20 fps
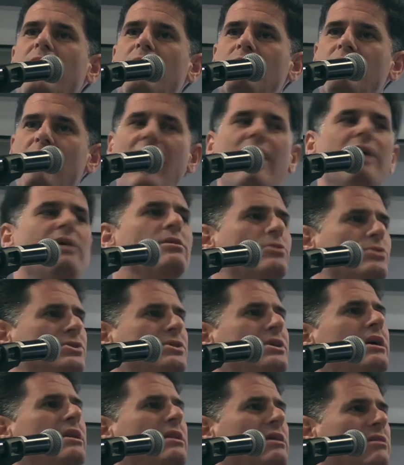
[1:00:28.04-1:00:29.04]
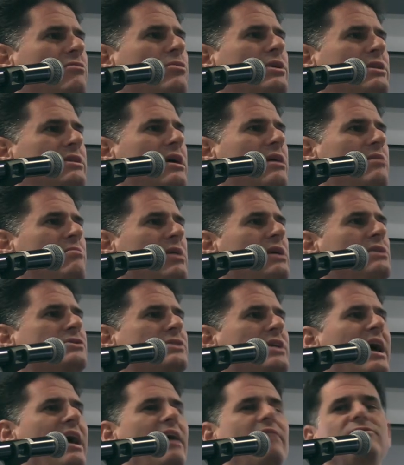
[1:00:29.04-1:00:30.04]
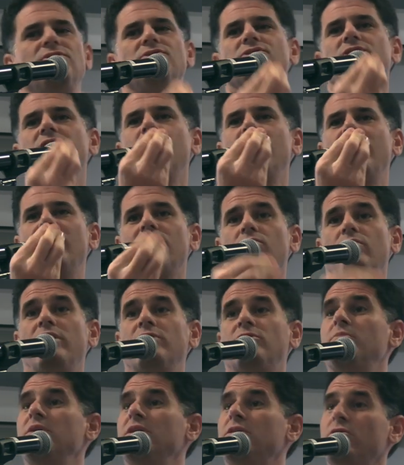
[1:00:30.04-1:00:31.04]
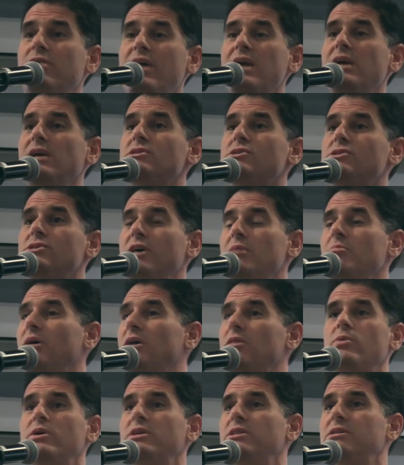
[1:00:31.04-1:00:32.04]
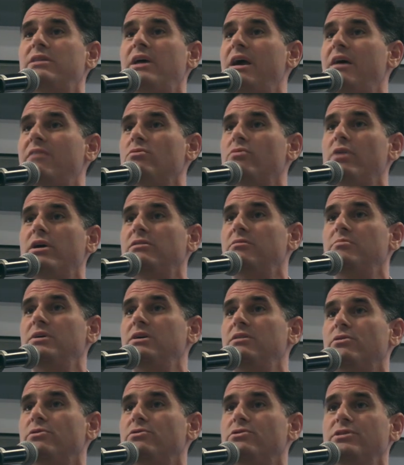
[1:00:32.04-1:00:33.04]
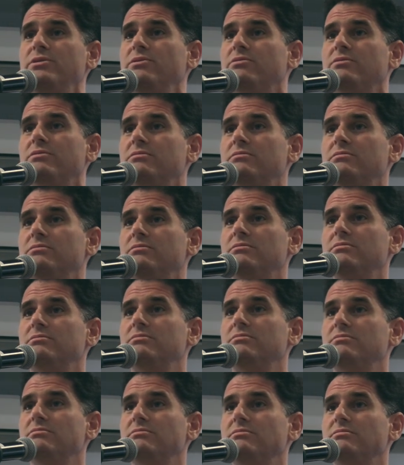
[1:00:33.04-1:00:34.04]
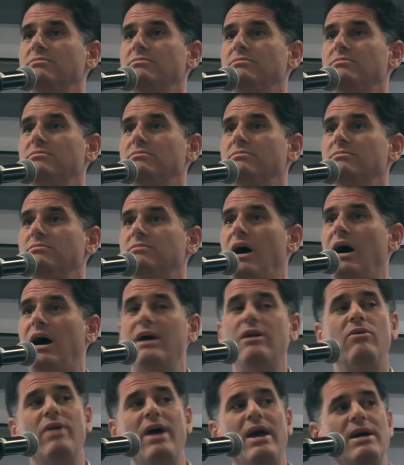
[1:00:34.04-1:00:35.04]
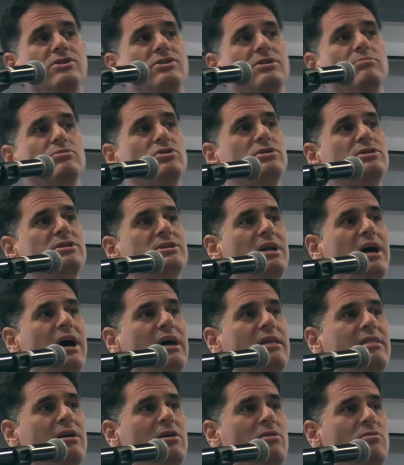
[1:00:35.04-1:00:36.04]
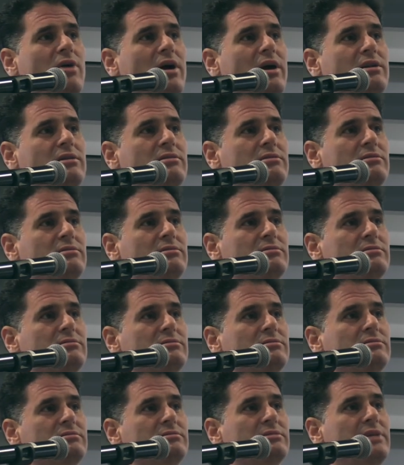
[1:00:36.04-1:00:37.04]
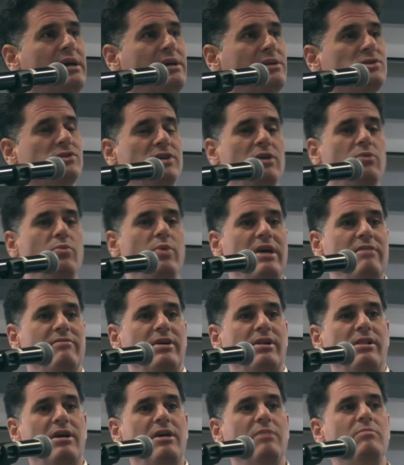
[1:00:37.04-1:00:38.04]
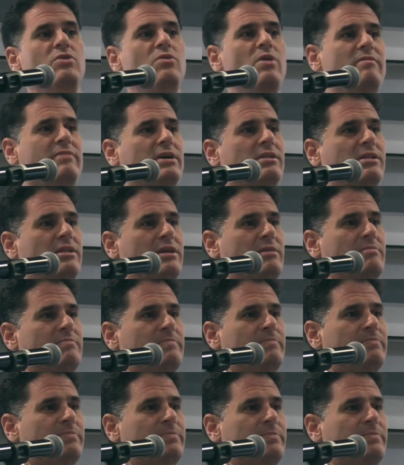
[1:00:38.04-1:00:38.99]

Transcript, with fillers: in my understanding of what that means, they have to say we have a right to be there. They can say, by the way, that they have a right to be there too. I don't ask them to deny their right. They can say, We have a claim, you have a claim.